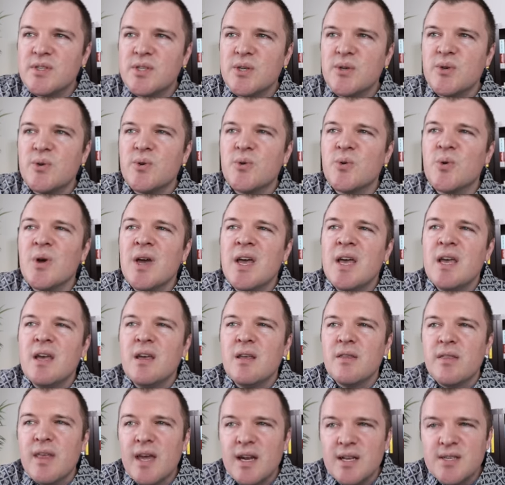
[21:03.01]
Zoo
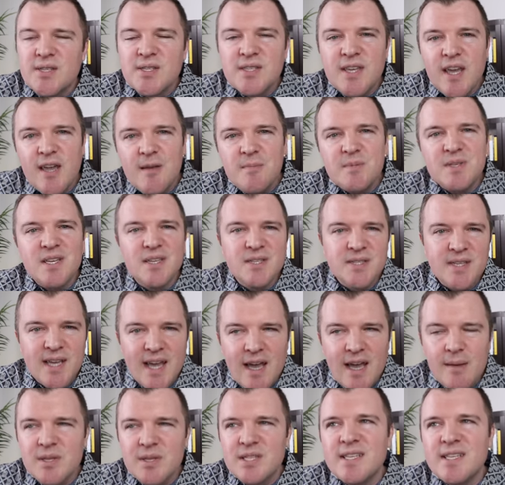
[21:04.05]
that escaped his
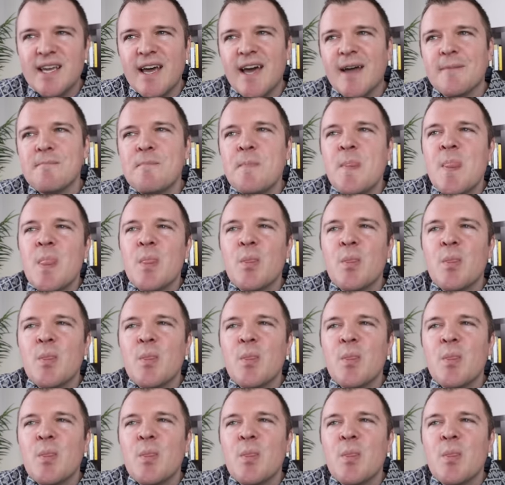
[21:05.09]
habitat,